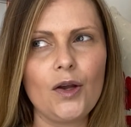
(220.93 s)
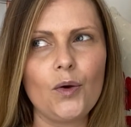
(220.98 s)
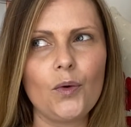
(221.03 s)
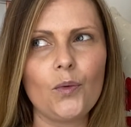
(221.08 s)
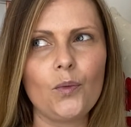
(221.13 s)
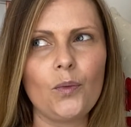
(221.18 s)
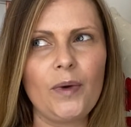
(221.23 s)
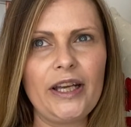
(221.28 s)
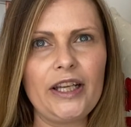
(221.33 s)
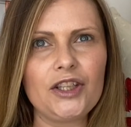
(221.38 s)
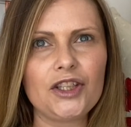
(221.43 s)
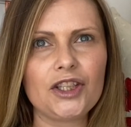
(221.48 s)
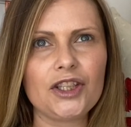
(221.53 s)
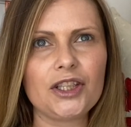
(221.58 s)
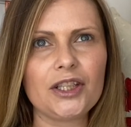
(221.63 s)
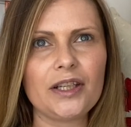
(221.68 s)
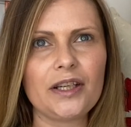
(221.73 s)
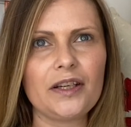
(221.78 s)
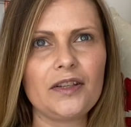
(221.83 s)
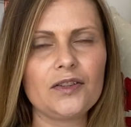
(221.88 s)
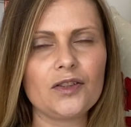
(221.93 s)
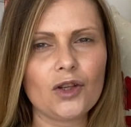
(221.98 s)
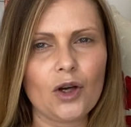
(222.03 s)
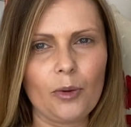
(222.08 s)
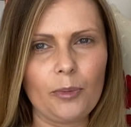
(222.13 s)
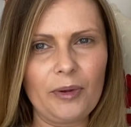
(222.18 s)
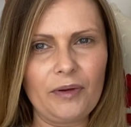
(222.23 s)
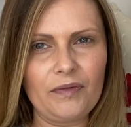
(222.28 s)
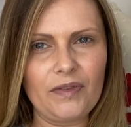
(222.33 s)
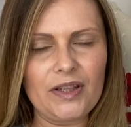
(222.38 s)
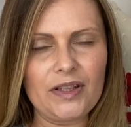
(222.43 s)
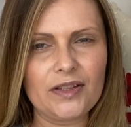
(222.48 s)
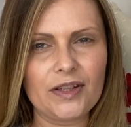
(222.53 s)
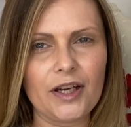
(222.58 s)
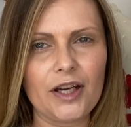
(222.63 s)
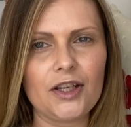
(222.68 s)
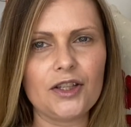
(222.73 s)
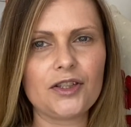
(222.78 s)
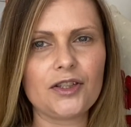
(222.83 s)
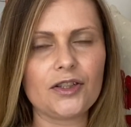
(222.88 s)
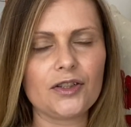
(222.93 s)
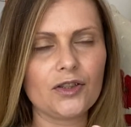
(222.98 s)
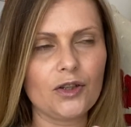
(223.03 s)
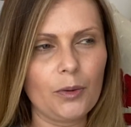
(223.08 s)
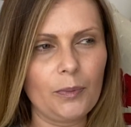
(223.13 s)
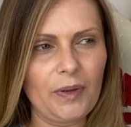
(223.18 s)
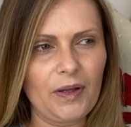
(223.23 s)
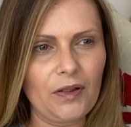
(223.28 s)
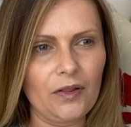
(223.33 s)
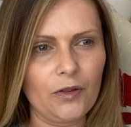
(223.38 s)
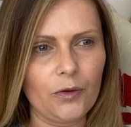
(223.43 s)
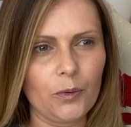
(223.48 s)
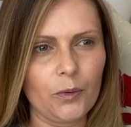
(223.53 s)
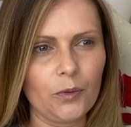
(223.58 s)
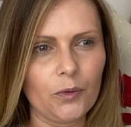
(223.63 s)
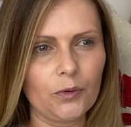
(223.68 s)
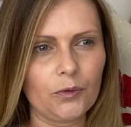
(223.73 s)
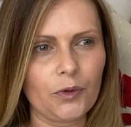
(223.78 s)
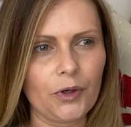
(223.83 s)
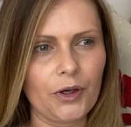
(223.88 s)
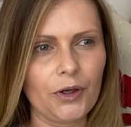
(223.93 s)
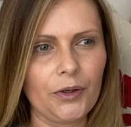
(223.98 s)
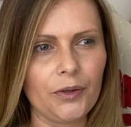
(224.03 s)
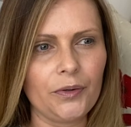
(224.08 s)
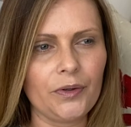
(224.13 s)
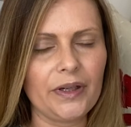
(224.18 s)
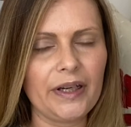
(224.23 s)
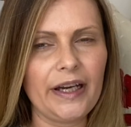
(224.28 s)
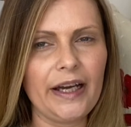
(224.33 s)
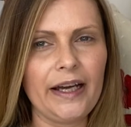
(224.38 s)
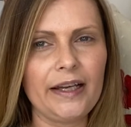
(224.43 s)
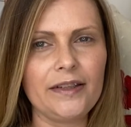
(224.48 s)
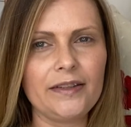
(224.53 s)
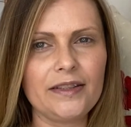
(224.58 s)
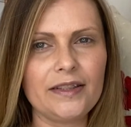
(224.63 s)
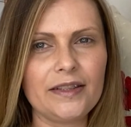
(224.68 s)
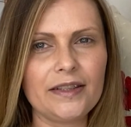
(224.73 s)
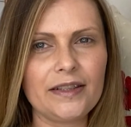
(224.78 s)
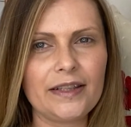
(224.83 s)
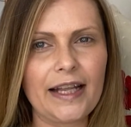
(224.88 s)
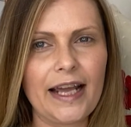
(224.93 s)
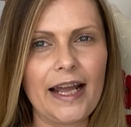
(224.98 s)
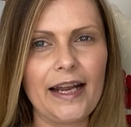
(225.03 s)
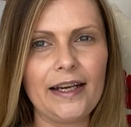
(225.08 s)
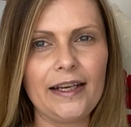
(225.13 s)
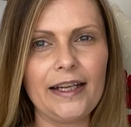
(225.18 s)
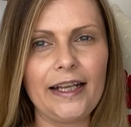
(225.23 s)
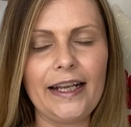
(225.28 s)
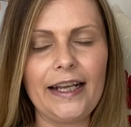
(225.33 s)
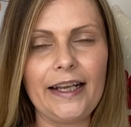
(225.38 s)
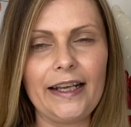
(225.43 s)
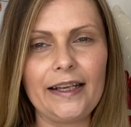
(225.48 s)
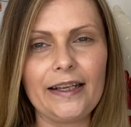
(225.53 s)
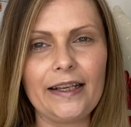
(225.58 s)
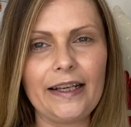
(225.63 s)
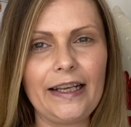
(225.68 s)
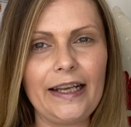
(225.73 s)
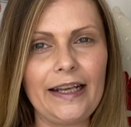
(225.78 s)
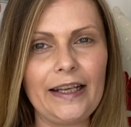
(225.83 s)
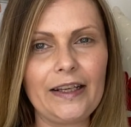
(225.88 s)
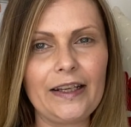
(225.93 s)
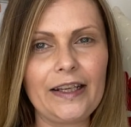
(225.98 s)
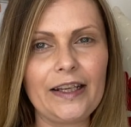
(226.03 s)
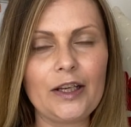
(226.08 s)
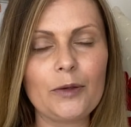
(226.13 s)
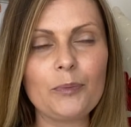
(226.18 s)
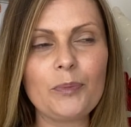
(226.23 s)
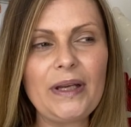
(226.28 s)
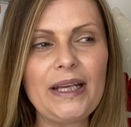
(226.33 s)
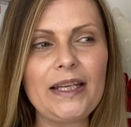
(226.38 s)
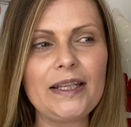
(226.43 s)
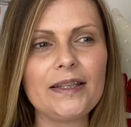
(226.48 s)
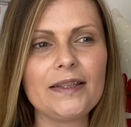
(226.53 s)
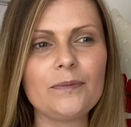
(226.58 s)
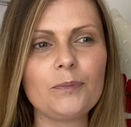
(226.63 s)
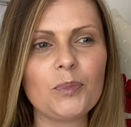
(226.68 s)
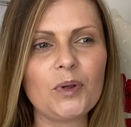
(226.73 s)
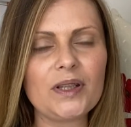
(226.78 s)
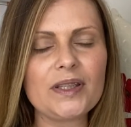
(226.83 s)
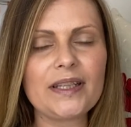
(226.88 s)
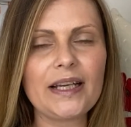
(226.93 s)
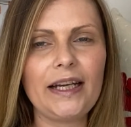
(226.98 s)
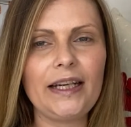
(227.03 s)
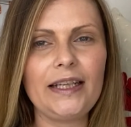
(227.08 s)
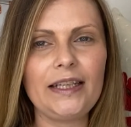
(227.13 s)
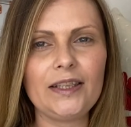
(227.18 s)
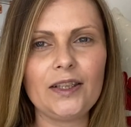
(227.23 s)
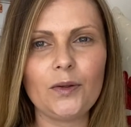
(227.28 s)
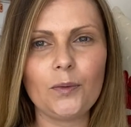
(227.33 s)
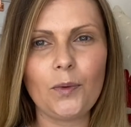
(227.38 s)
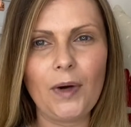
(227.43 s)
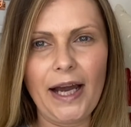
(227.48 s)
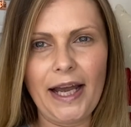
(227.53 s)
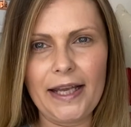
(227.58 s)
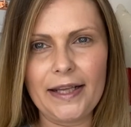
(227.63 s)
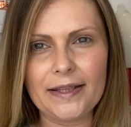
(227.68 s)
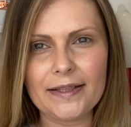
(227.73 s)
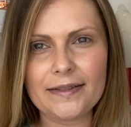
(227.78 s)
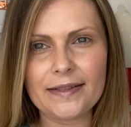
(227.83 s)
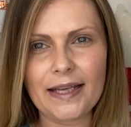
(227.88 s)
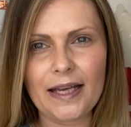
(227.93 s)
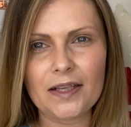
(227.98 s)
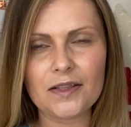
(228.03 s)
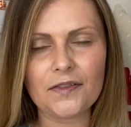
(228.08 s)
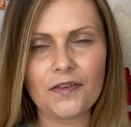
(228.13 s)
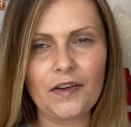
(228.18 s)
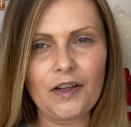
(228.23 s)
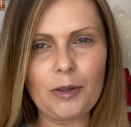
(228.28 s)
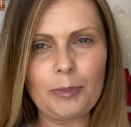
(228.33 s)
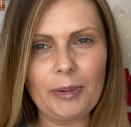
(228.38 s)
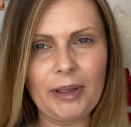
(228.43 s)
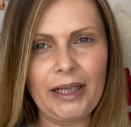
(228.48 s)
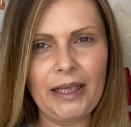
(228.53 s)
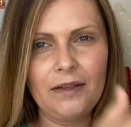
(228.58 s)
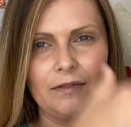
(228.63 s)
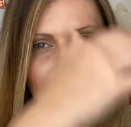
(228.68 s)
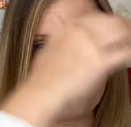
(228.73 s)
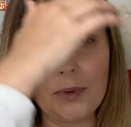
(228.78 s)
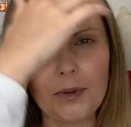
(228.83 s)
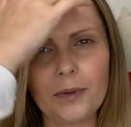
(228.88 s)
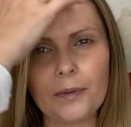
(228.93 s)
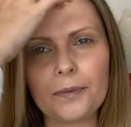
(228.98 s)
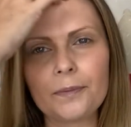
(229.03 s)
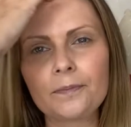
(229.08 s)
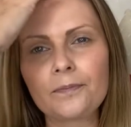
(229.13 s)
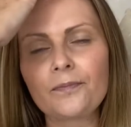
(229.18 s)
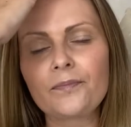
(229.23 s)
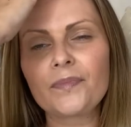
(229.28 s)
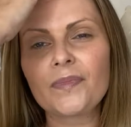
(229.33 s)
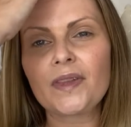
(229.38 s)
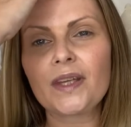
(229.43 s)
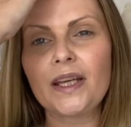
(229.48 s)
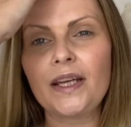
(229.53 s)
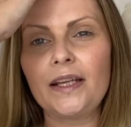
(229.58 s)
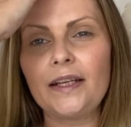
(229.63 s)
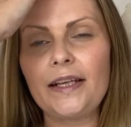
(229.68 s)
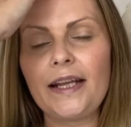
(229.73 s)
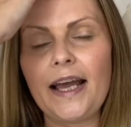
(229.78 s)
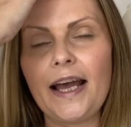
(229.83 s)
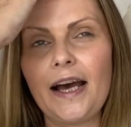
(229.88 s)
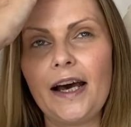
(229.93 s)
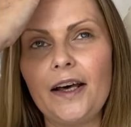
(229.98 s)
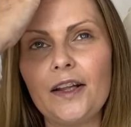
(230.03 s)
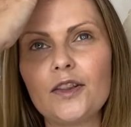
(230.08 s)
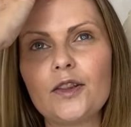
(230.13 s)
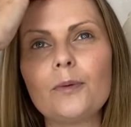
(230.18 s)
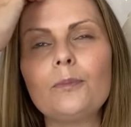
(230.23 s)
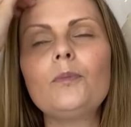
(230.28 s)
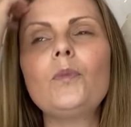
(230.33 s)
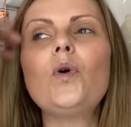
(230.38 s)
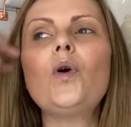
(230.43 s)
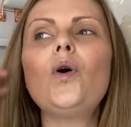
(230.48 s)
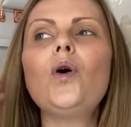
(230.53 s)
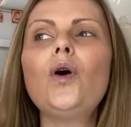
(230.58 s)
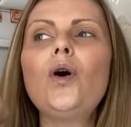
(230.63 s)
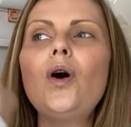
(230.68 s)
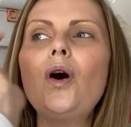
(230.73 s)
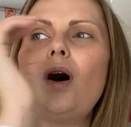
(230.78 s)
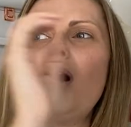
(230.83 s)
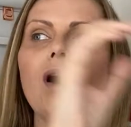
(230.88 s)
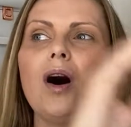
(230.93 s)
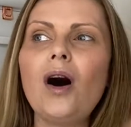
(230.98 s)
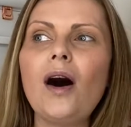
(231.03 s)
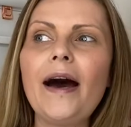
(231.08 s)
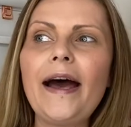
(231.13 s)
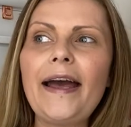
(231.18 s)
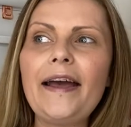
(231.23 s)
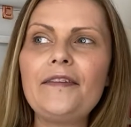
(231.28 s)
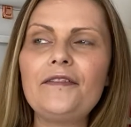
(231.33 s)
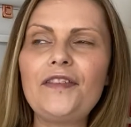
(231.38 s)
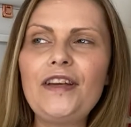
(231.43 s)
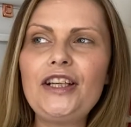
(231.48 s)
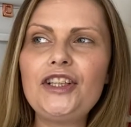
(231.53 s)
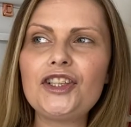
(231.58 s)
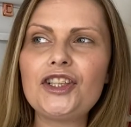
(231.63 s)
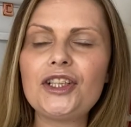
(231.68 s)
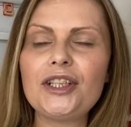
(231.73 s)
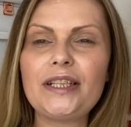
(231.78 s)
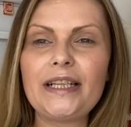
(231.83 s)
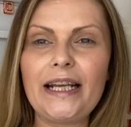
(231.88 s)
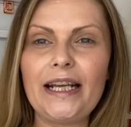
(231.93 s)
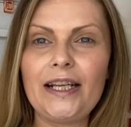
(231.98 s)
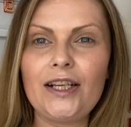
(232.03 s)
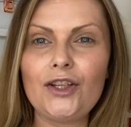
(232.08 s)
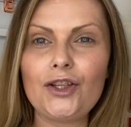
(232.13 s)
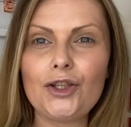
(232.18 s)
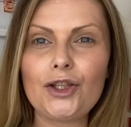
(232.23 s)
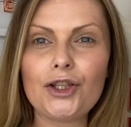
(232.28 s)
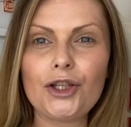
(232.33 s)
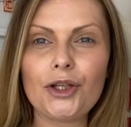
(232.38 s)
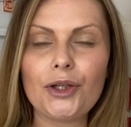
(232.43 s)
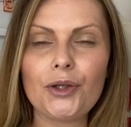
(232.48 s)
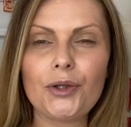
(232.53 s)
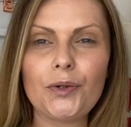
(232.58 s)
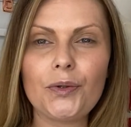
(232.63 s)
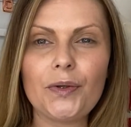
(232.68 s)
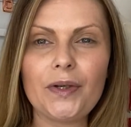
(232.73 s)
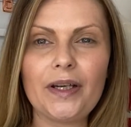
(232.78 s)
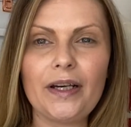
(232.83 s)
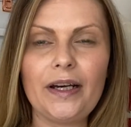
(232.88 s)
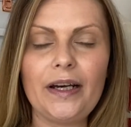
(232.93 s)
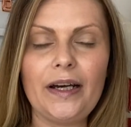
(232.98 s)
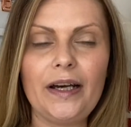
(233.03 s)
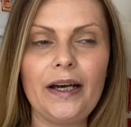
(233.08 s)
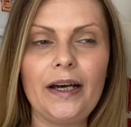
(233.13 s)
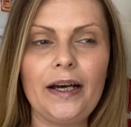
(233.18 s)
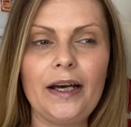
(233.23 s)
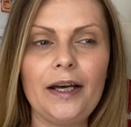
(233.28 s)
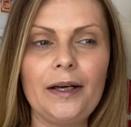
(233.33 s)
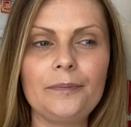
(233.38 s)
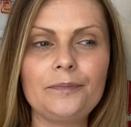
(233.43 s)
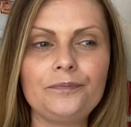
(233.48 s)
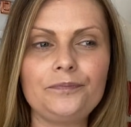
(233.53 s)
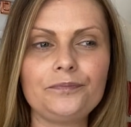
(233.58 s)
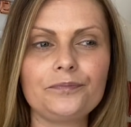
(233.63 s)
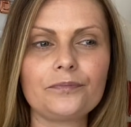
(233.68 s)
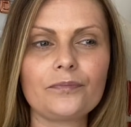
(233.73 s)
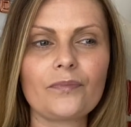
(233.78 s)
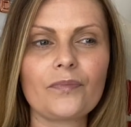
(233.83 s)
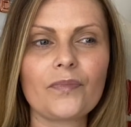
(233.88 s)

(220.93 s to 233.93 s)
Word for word: which has not been researched, has not been thought through. And then it, it can be presented in a way that sounds very believable. Now, the more I ventured into um,